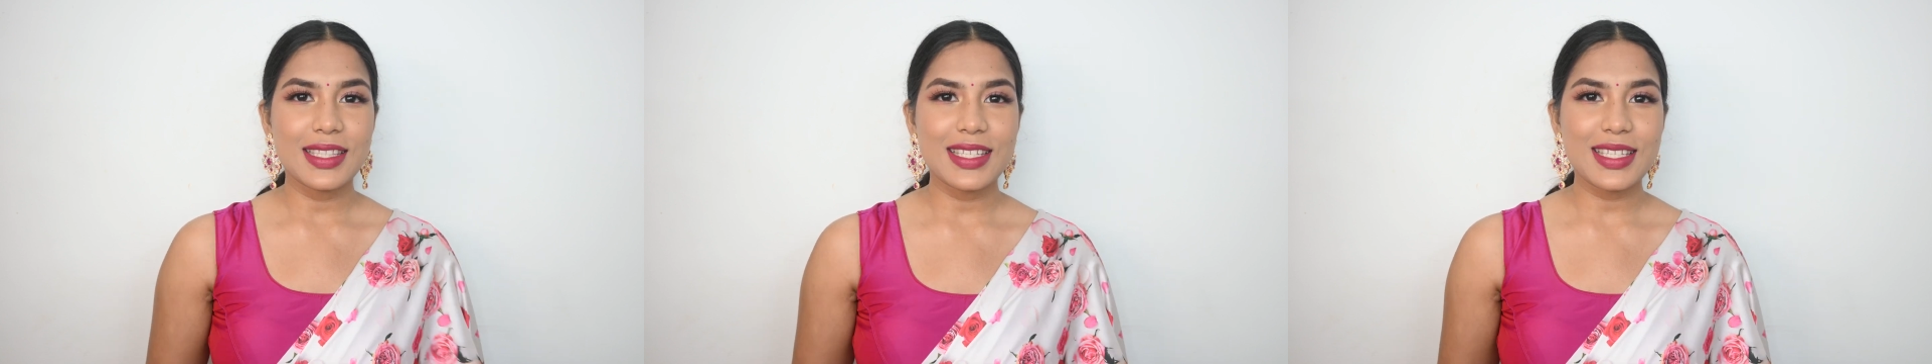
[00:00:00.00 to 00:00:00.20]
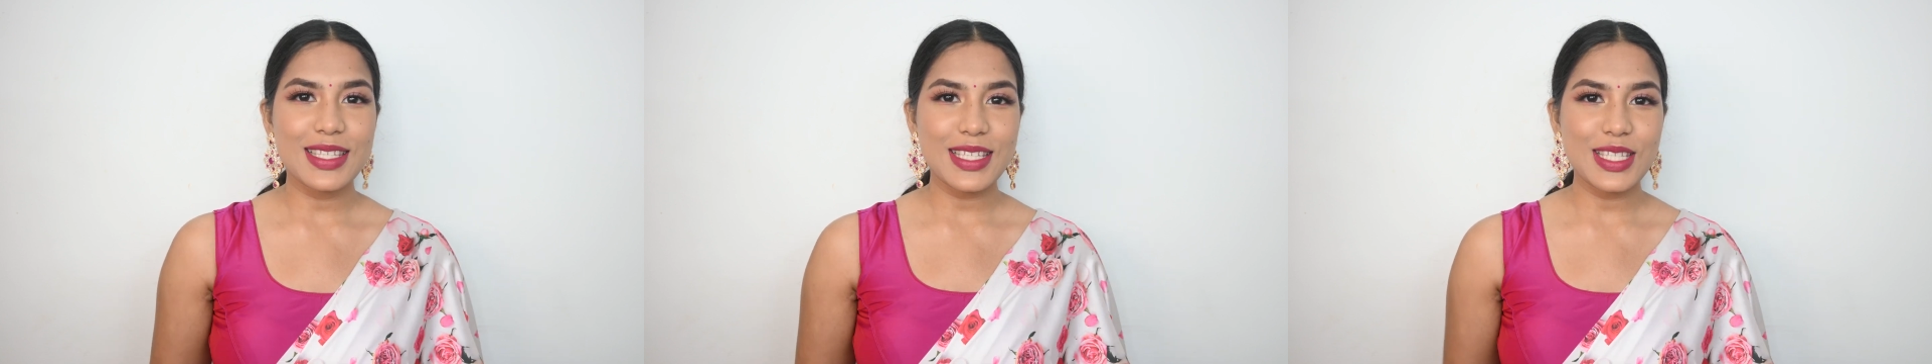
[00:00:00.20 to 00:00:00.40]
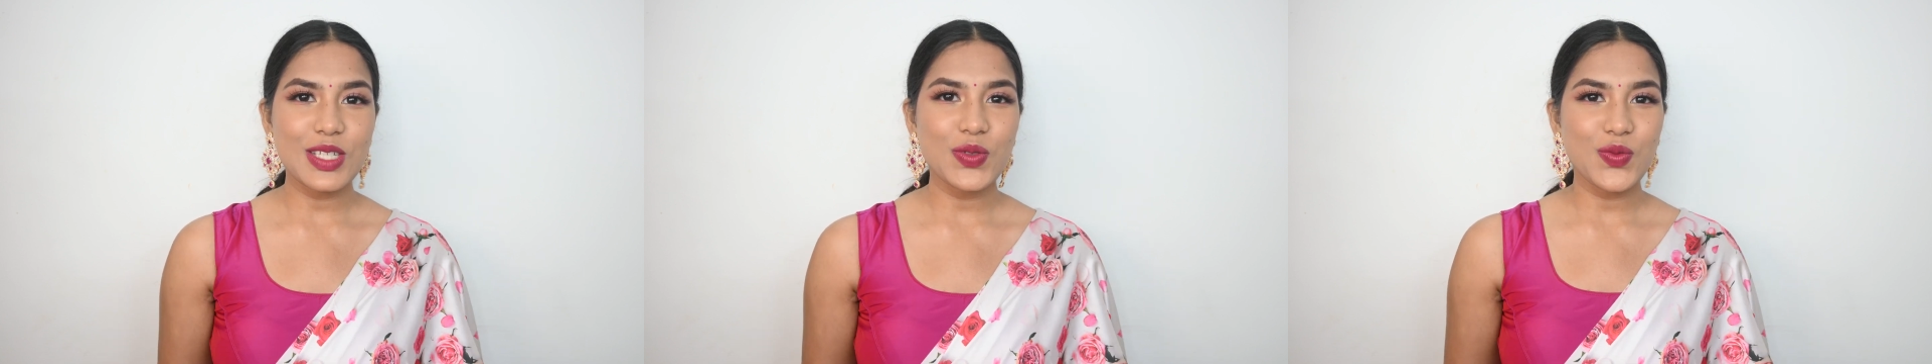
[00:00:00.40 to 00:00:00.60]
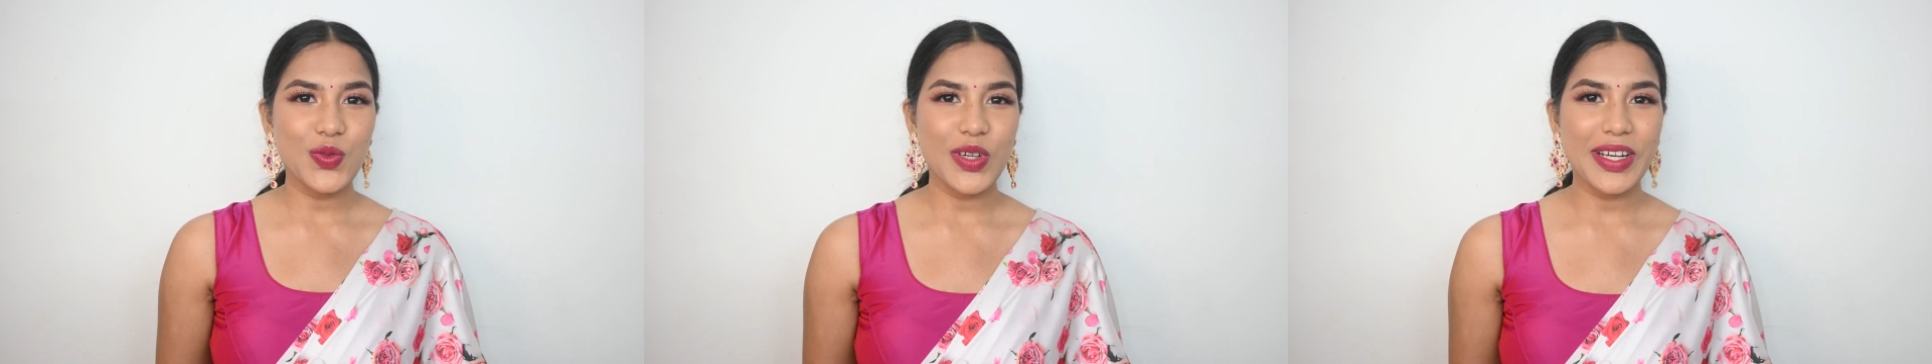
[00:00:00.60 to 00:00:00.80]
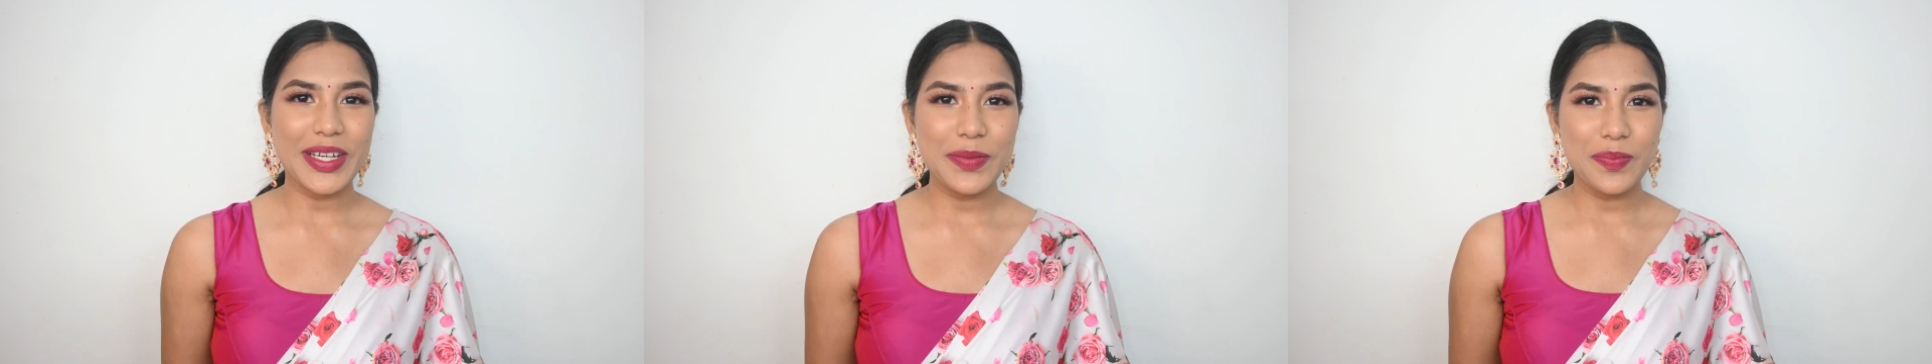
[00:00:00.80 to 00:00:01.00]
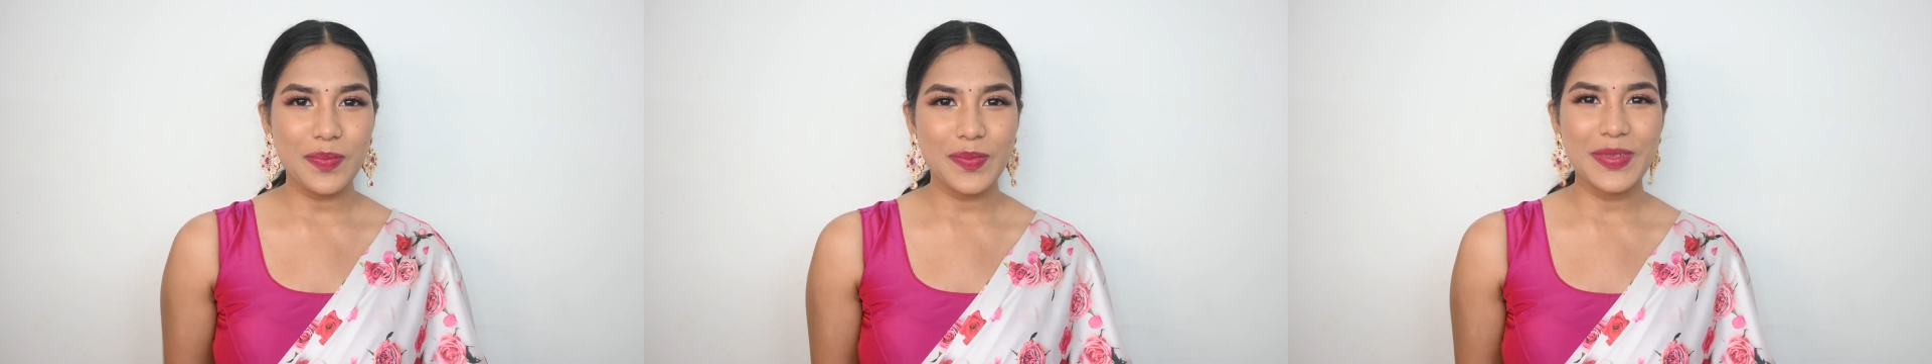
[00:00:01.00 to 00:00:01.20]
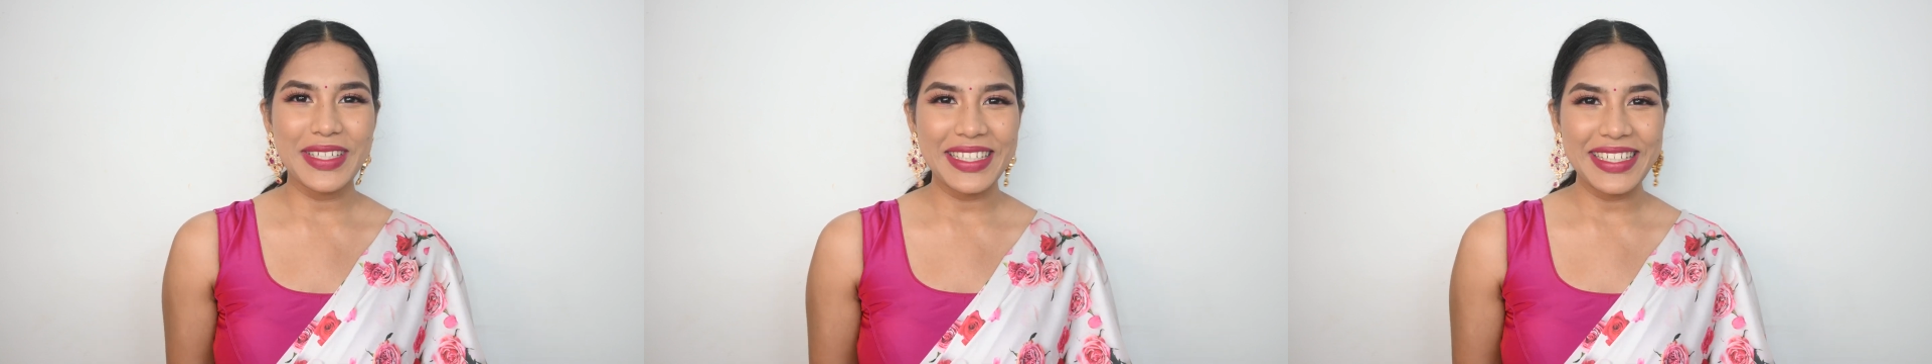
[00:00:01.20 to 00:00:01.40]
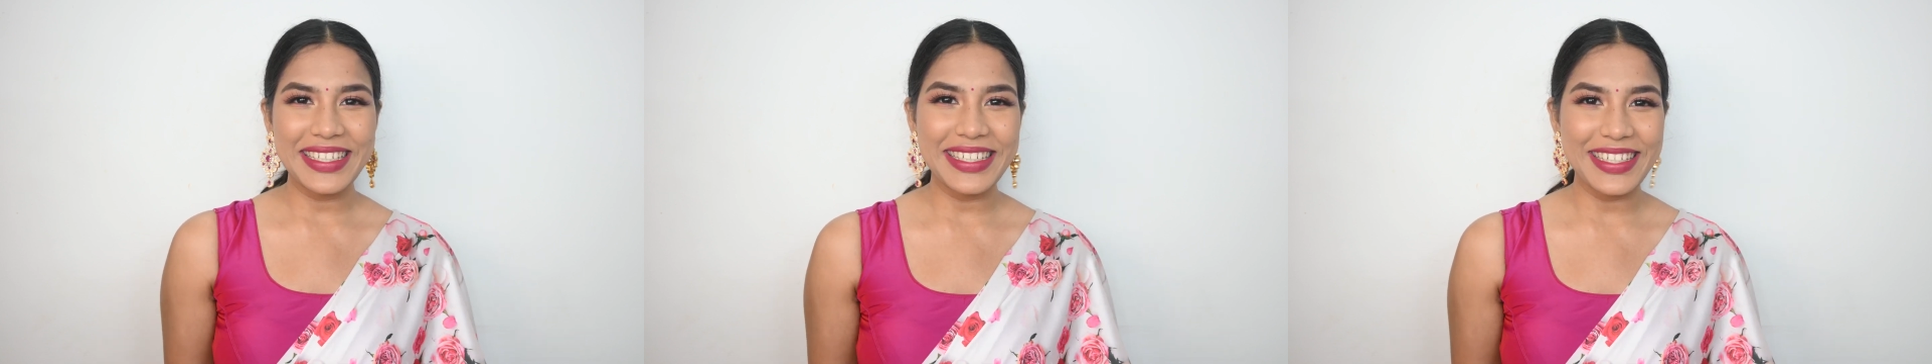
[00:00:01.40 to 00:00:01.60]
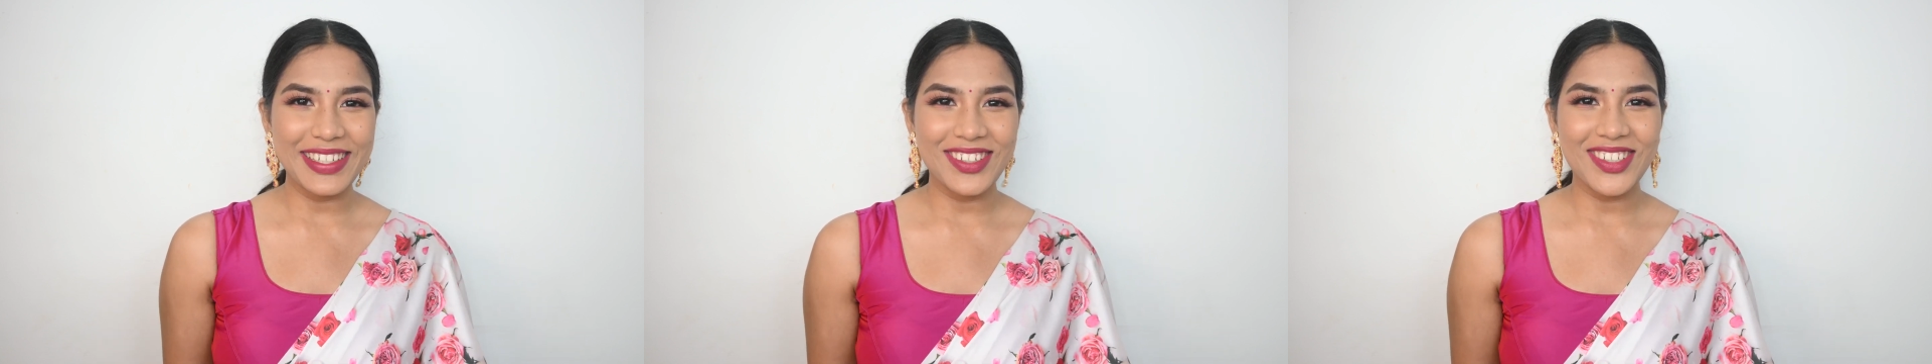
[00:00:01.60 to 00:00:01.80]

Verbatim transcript: This is a very pinky